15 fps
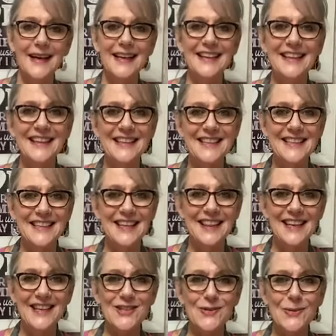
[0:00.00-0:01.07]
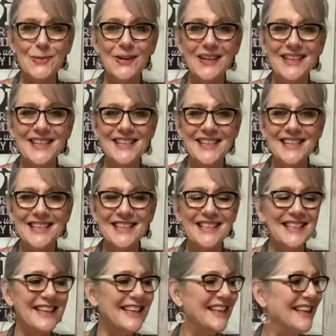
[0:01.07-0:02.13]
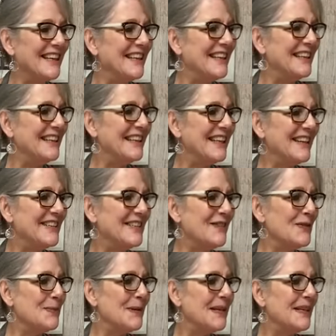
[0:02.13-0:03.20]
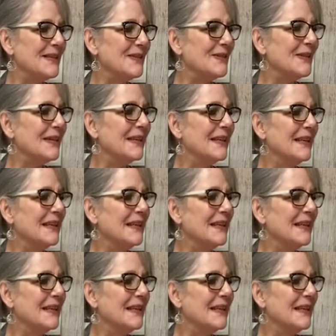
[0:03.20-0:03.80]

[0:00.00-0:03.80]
Linda, thanks for watching tonight. How's everybody doing?